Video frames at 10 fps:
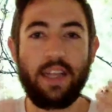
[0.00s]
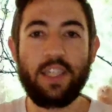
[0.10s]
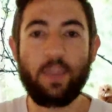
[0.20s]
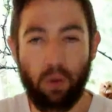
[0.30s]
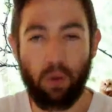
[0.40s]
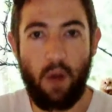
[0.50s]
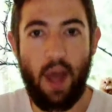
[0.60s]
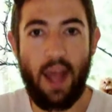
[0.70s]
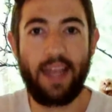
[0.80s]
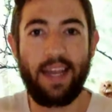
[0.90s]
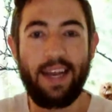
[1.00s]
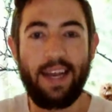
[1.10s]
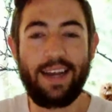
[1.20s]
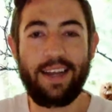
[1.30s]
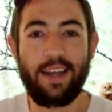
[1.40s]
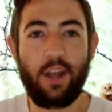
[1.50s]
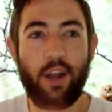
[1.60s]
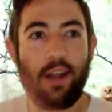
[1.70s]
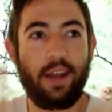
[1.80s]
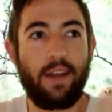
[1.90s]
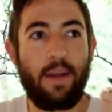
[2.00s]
This is why a lot of